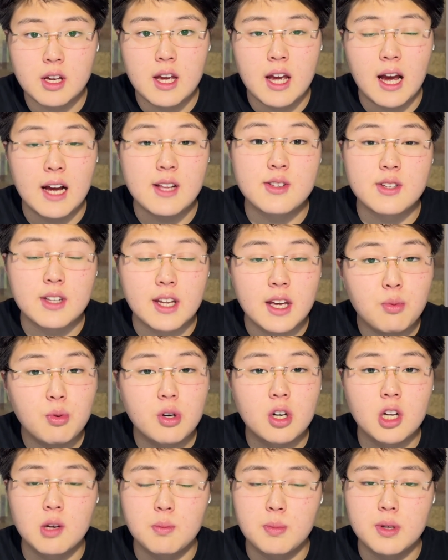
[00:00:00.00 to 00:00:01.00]
and today we're
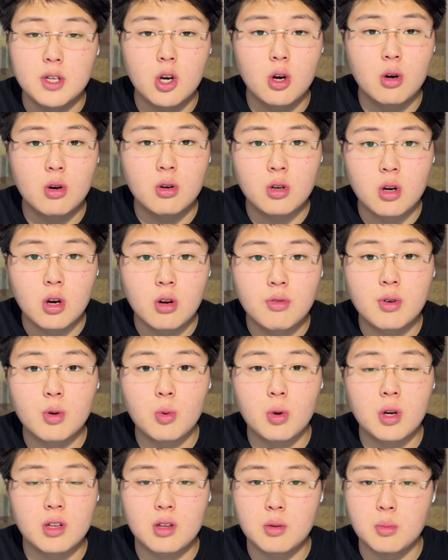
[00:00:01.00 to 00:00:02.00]
going to be going over
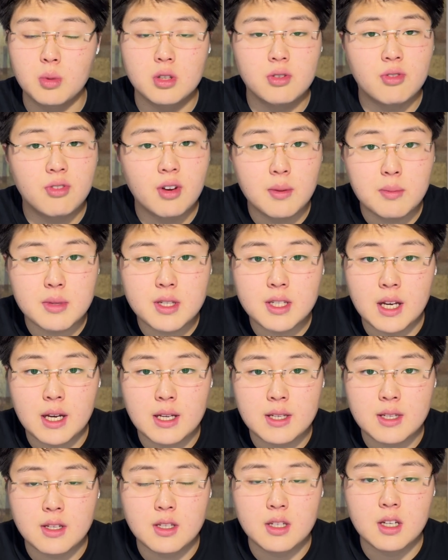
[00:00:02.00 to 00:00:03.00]
one of the most famous
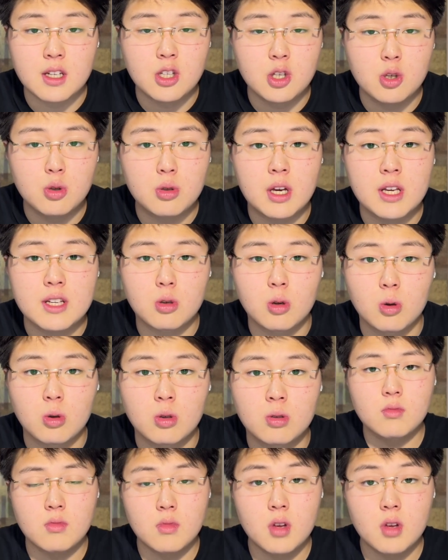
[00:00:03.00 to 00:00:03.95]
cases in UK law,